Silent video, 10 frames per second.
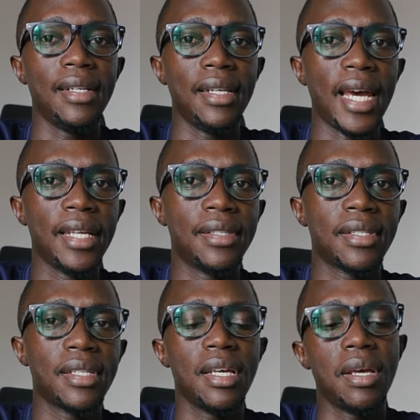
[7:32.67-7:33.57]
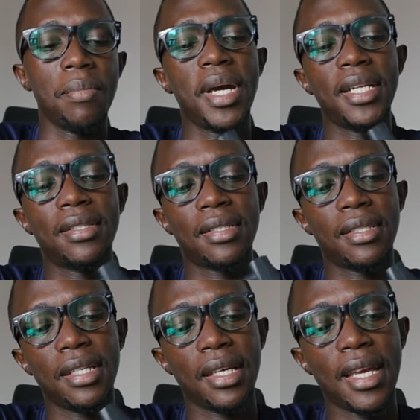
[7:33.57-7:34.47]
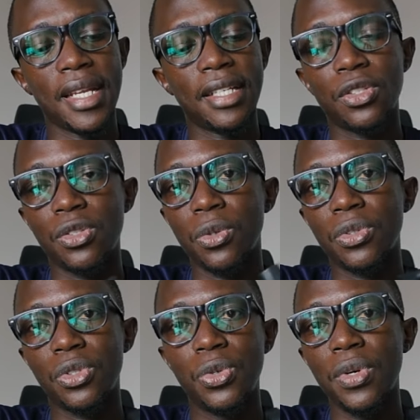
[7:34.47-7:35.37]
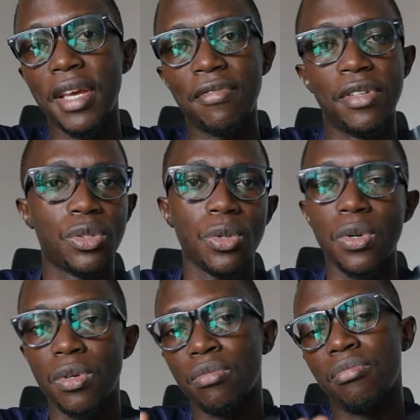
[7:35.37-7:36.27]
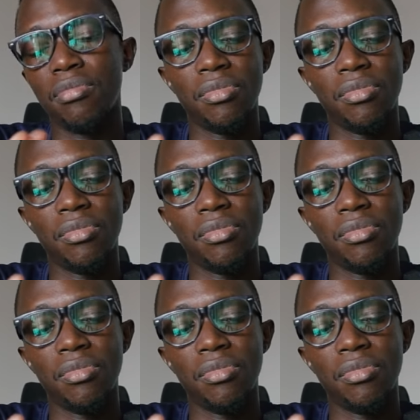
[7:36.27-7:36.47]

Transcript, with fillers: lights but it's again it's not too heavy so